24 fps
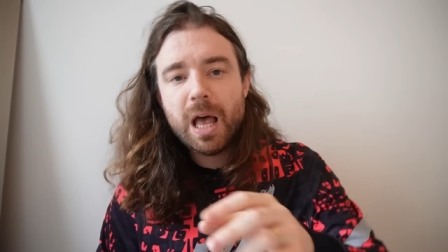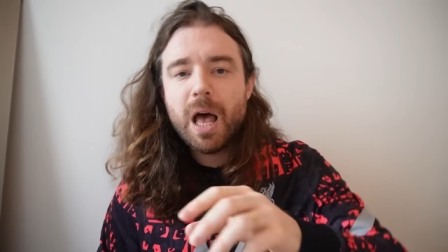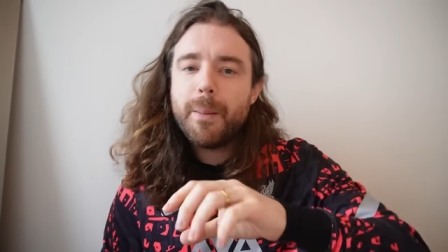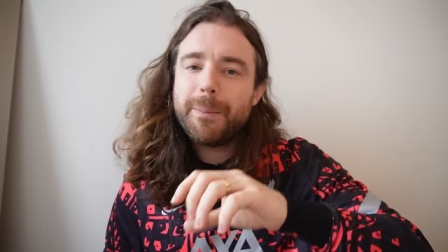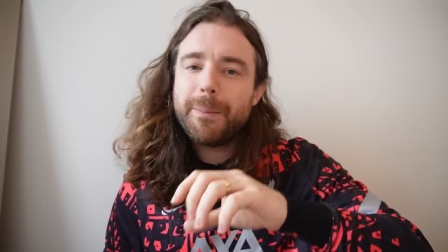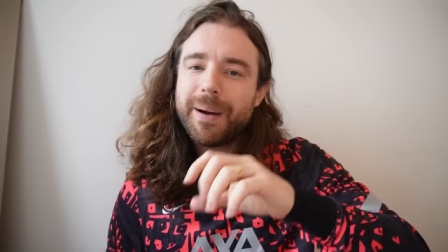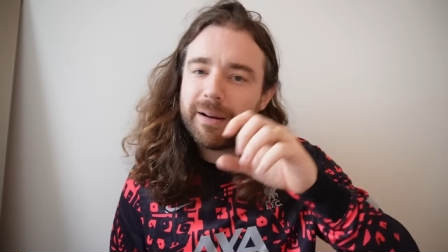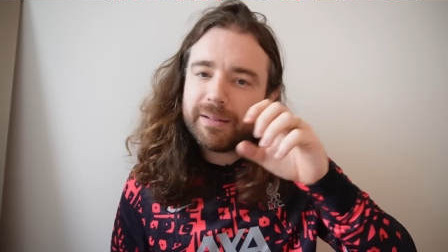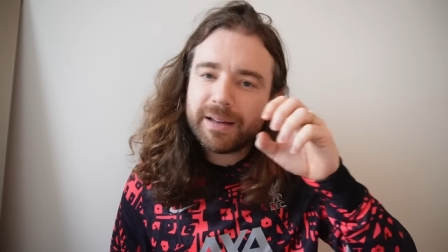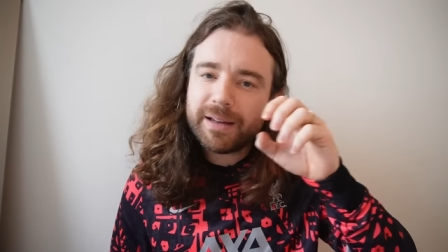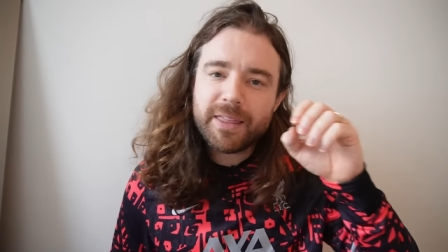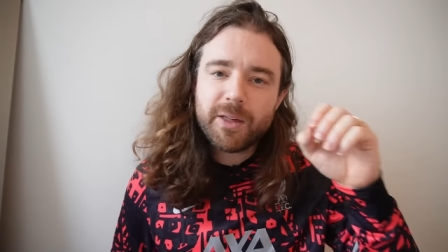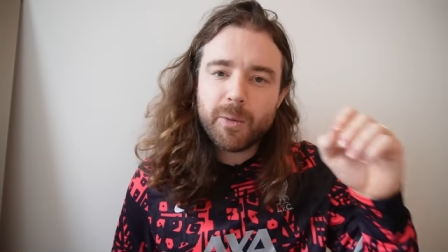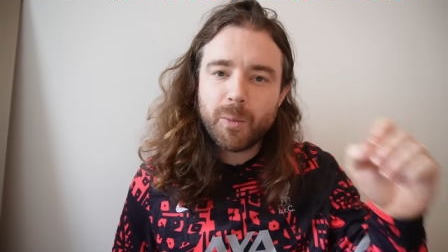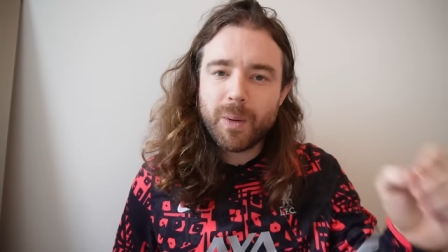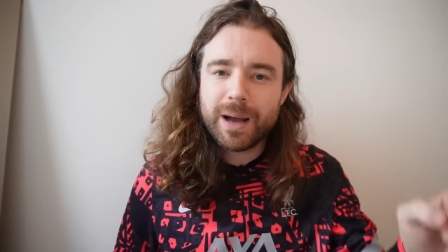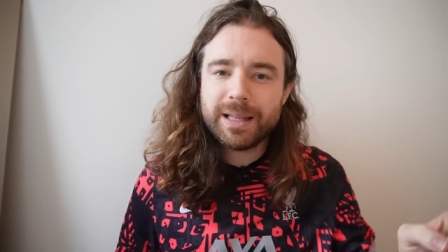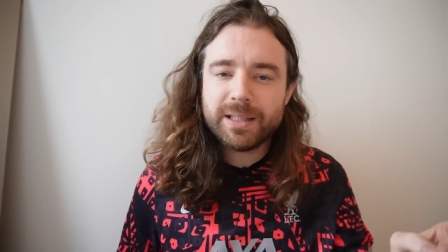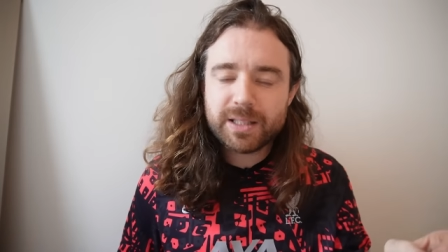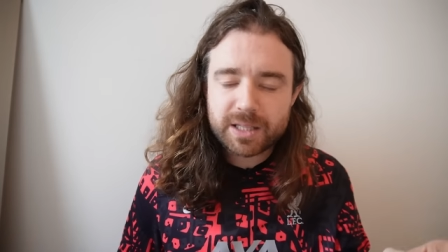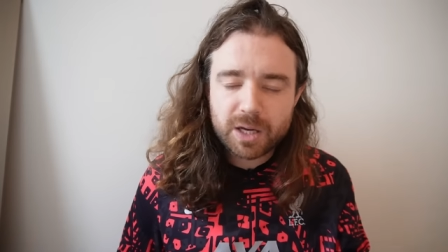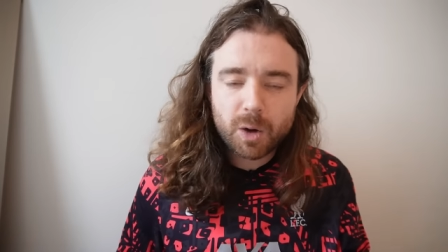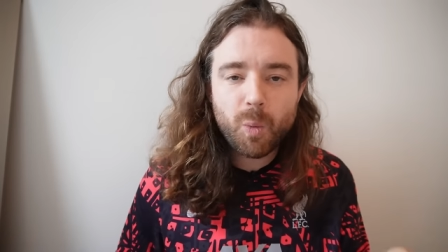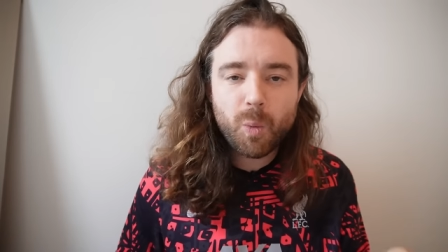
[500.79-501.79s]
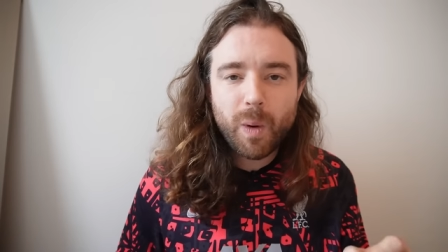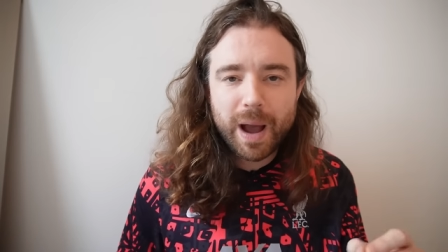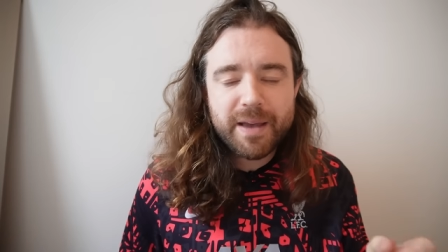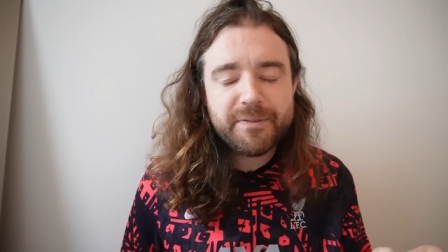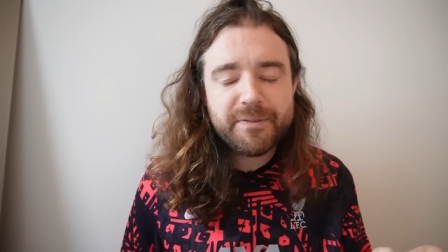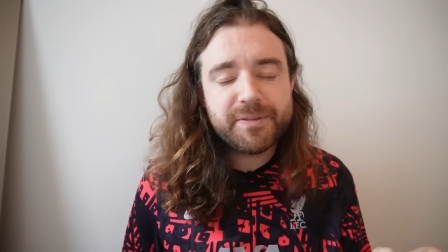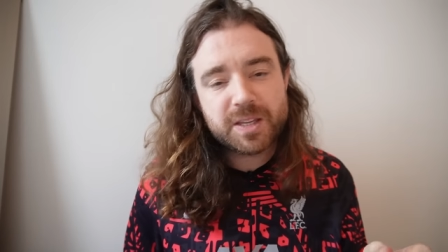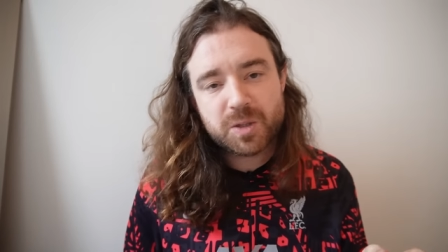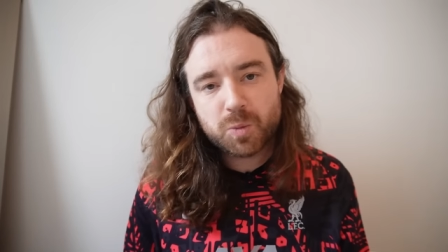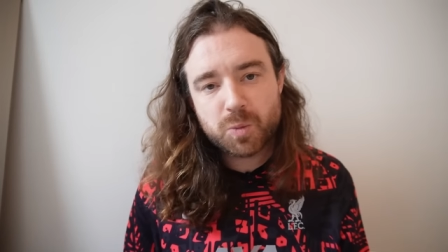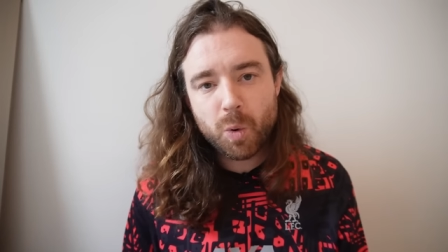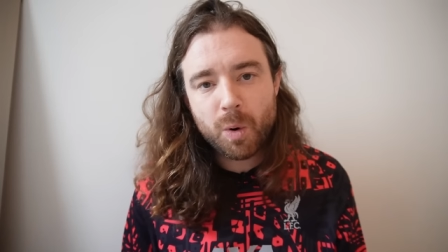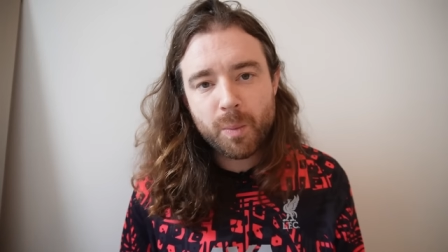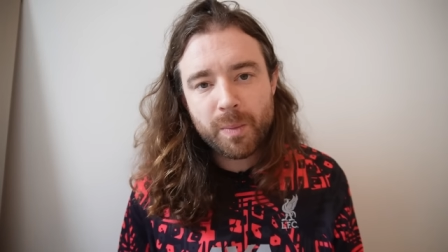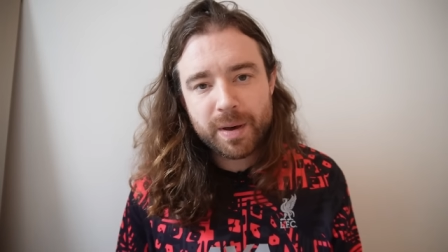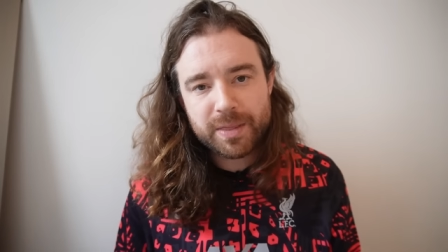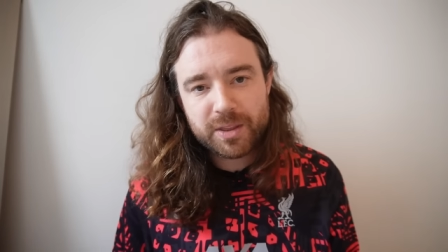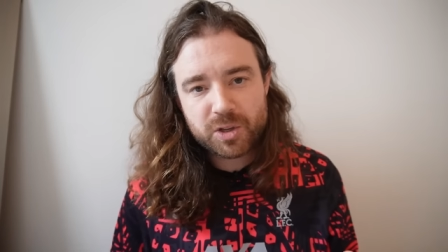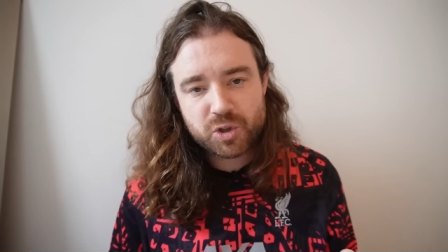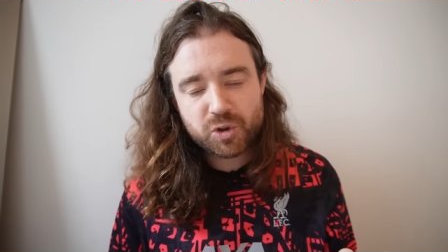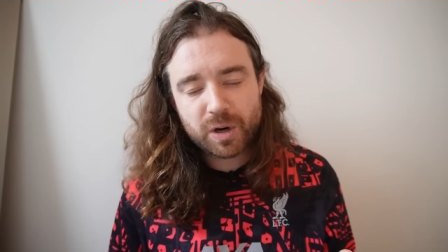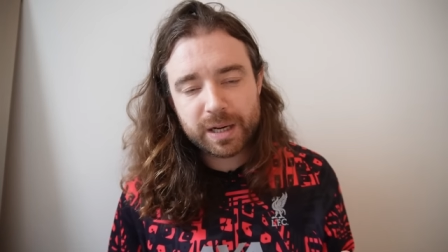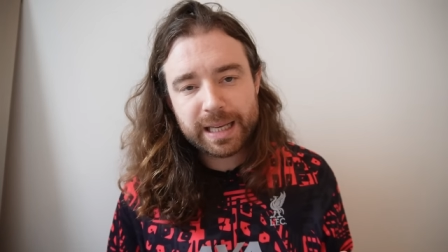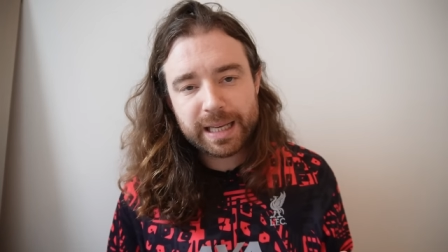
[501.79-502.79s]
Apparently, they went away for this warm
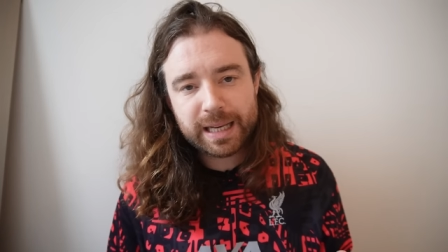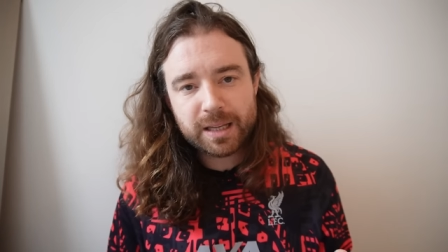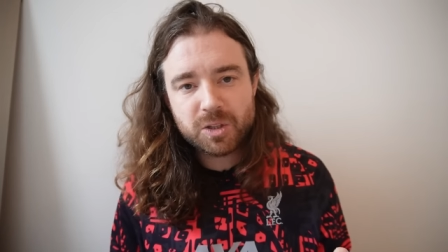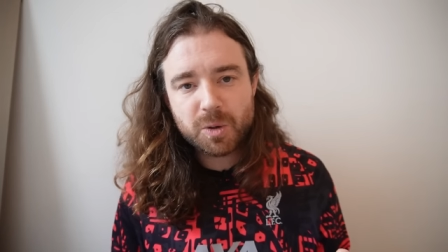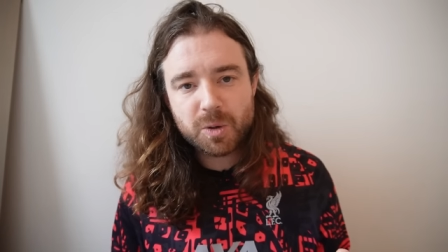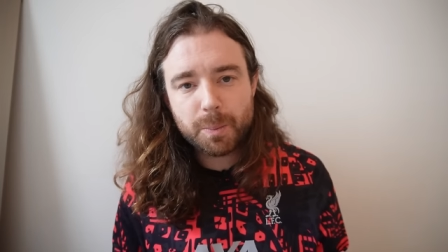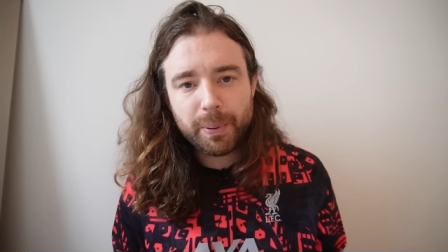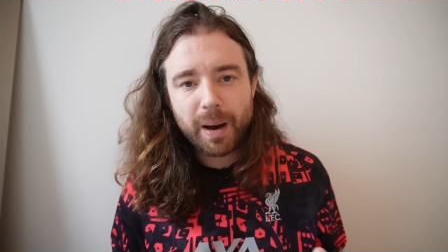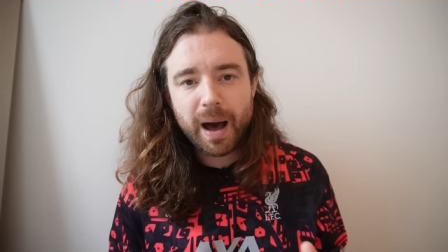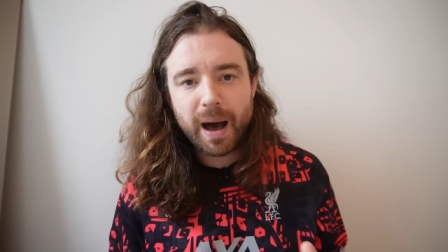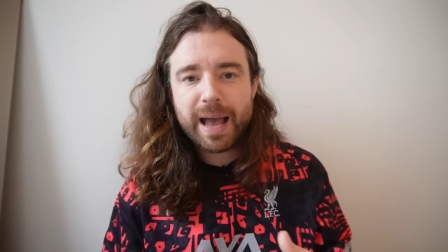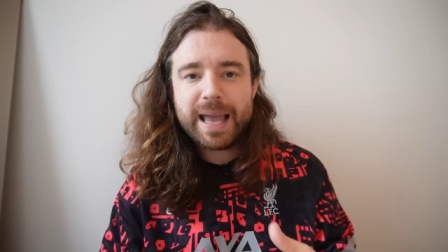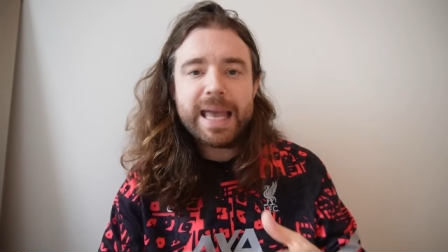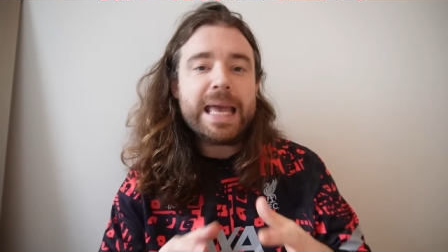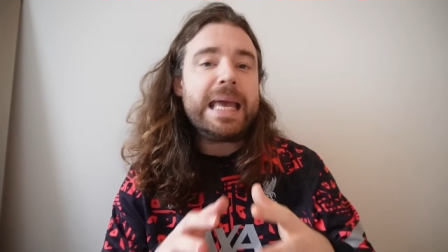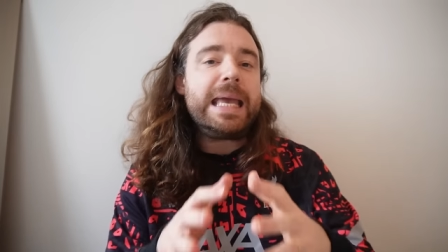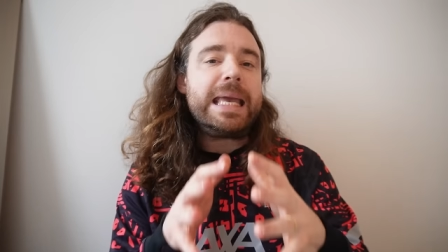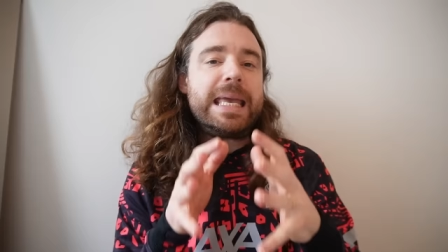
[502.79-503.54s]
weather training in Dubai.